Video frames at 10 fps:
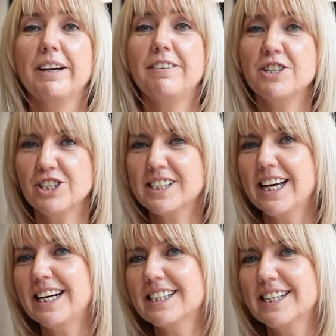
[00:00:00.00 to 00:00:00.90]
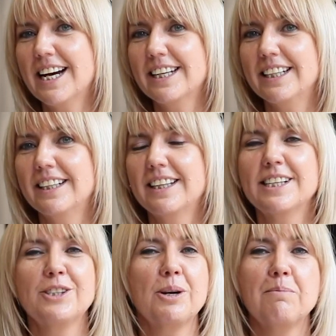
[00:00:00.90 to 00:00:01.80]
But if you're just getting started,
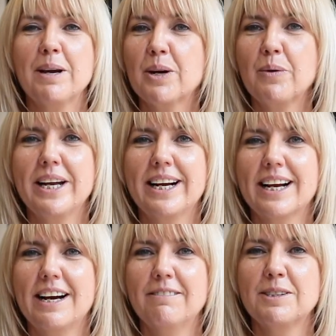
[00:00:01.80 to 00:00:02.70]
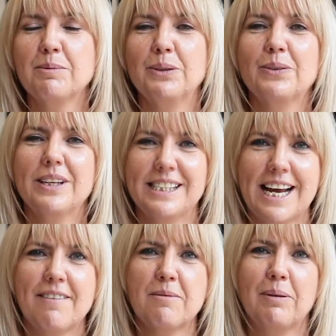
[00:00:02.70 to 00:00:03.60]
there's no better way to get comfortable than to
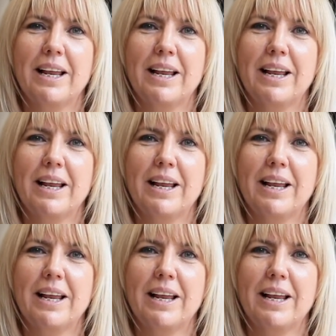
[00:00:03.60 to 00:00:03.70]
have a